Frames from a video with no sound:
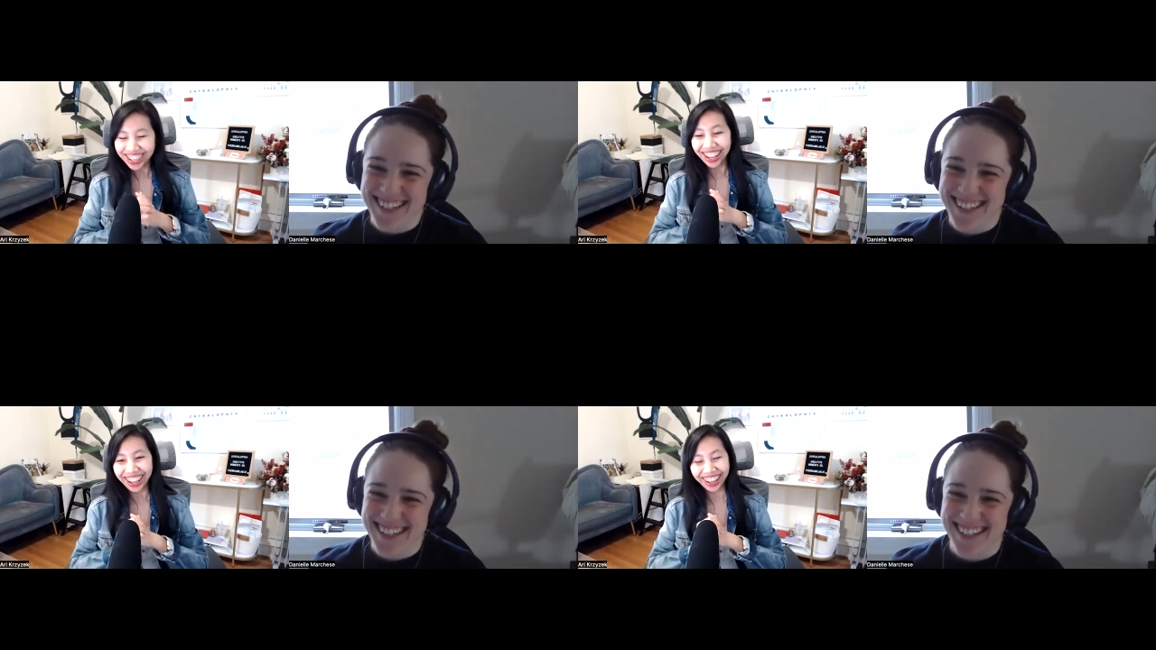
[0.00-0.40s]

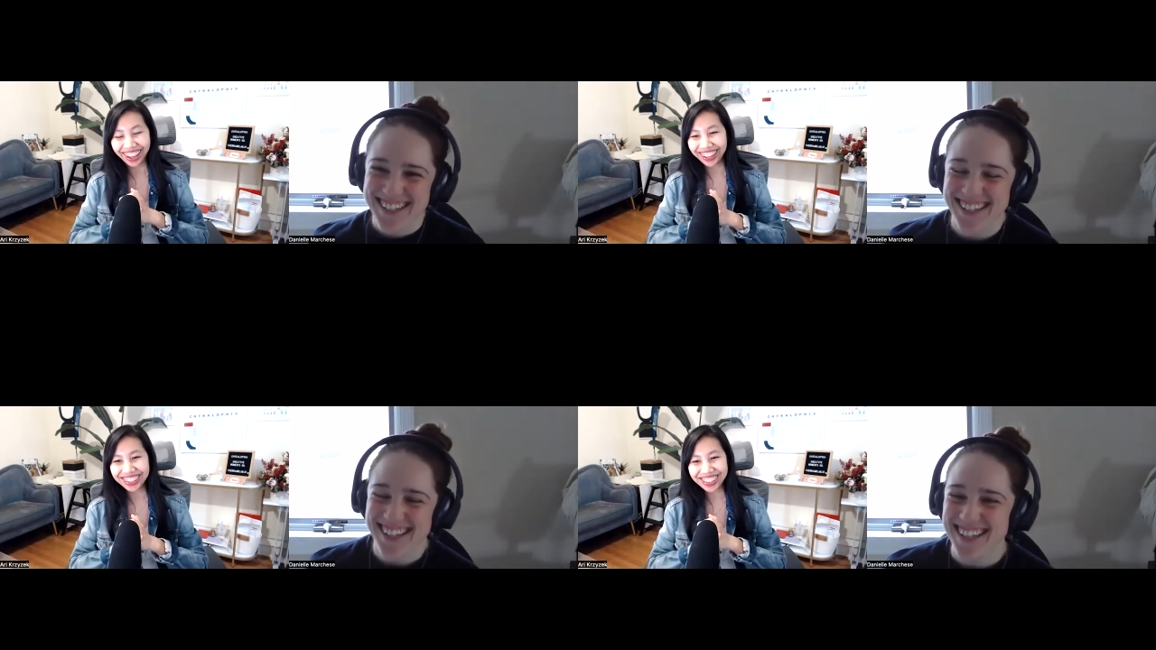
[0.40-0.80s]

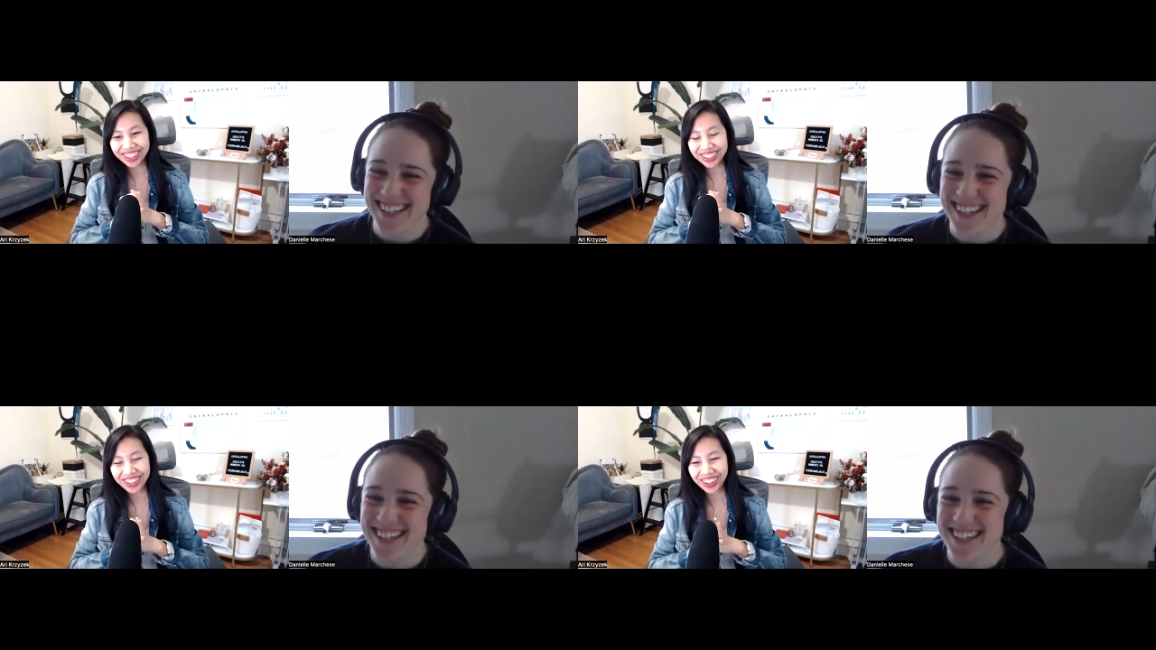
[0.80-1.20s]
Speaker 1: and,
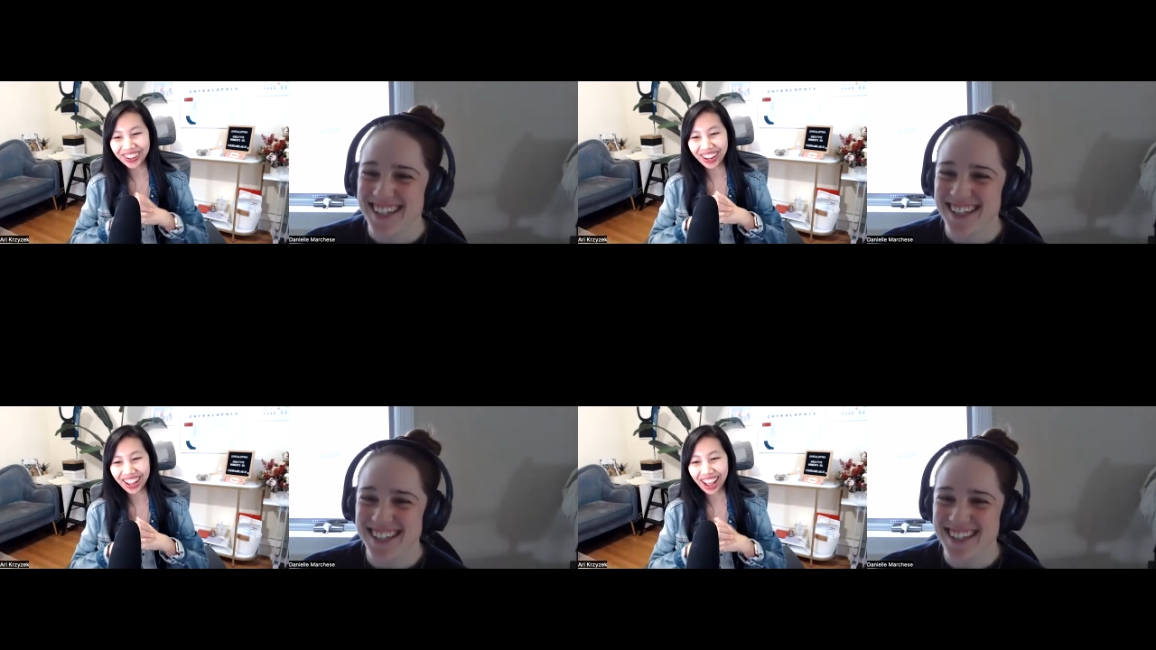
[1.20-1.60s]
you
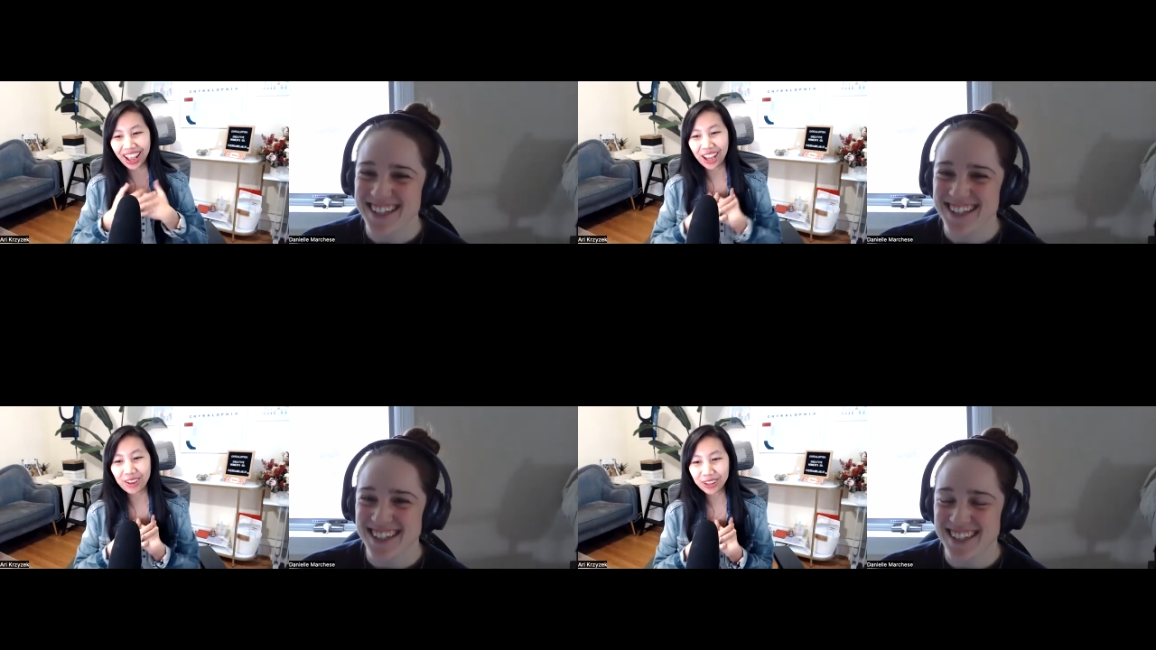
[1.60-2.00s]
know,
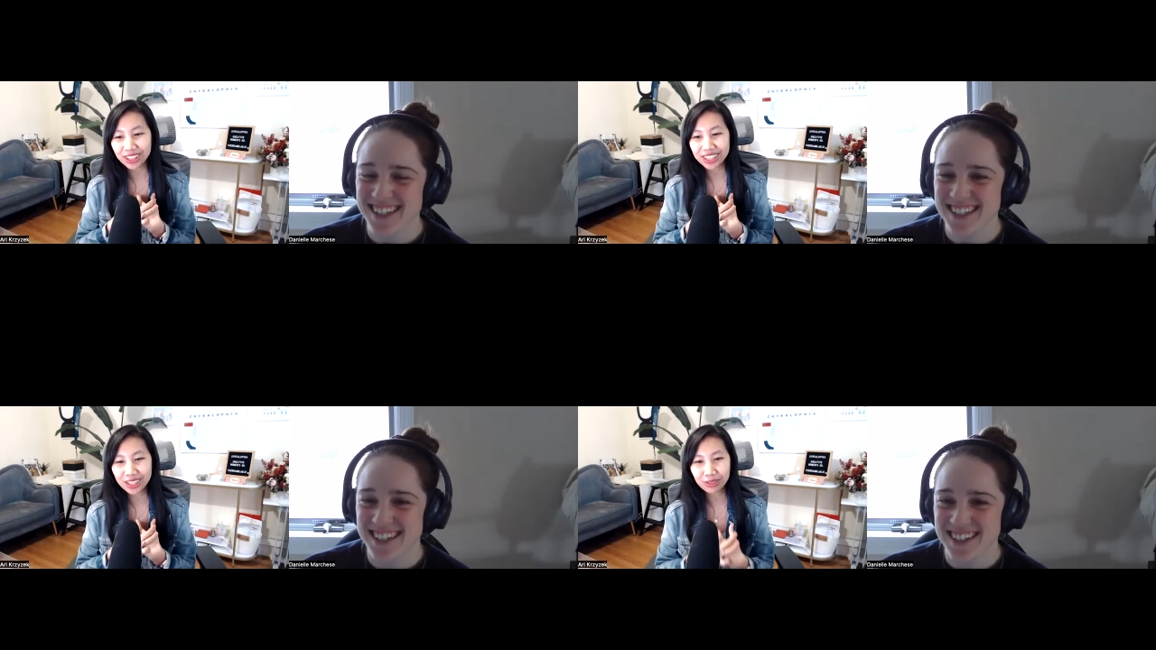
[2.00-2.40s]
I, I
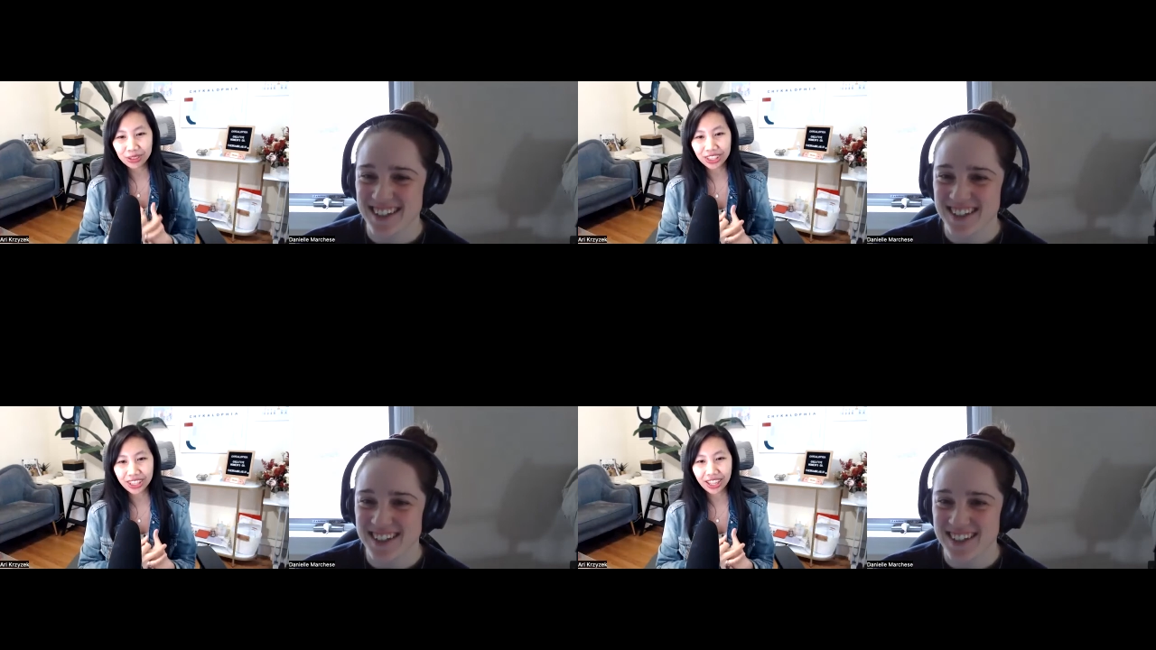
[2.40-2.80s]
finally just
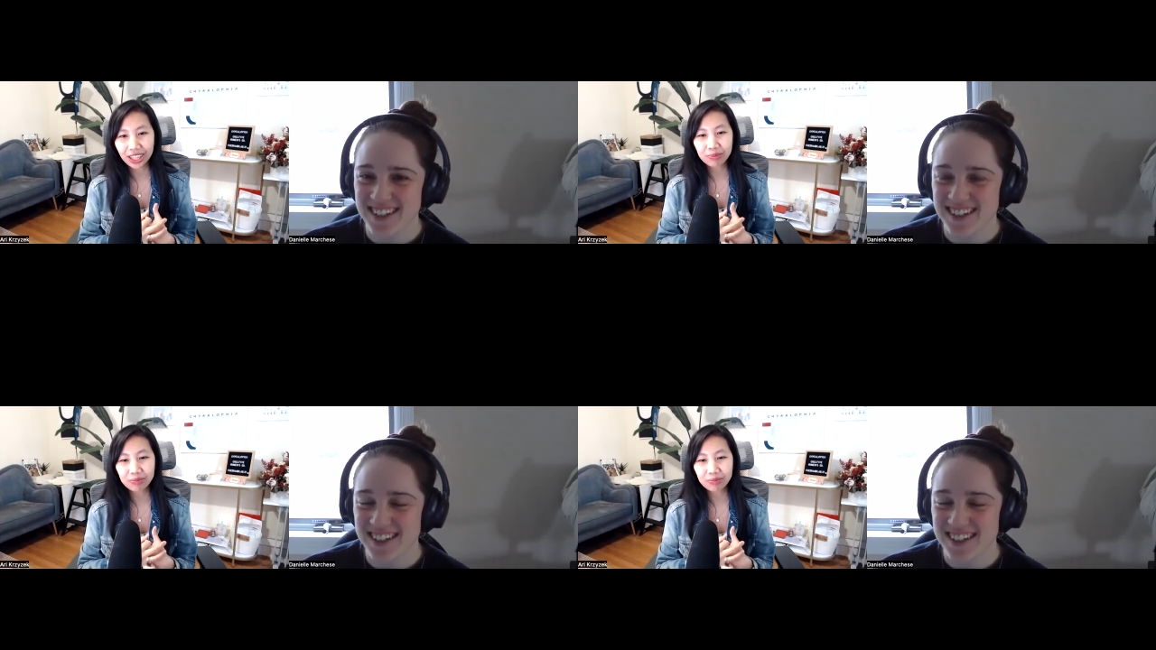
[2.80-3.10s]
feel like